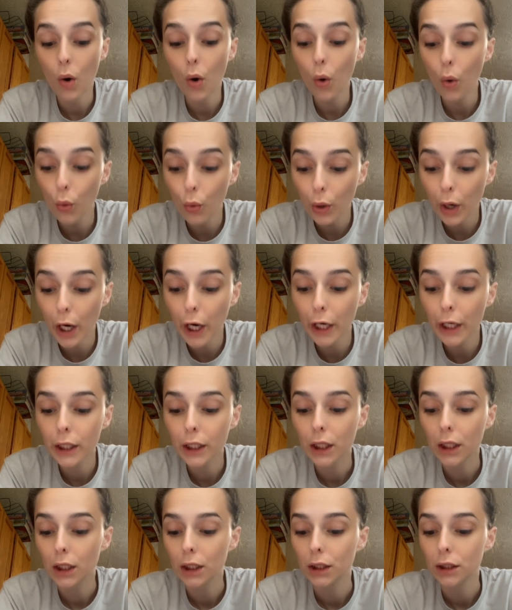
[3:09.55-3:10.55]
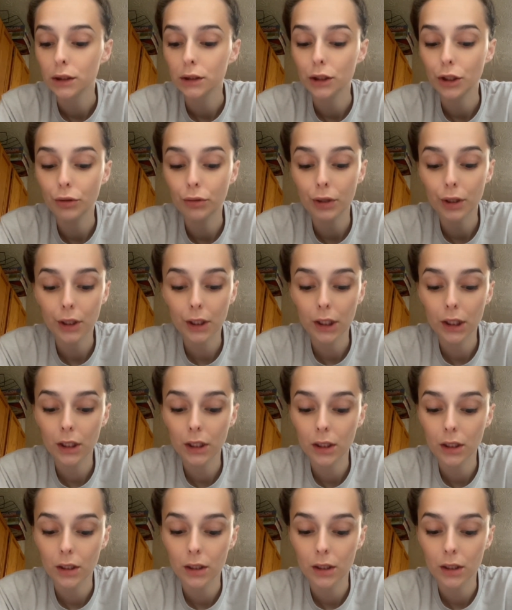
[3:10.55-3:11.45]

Or you could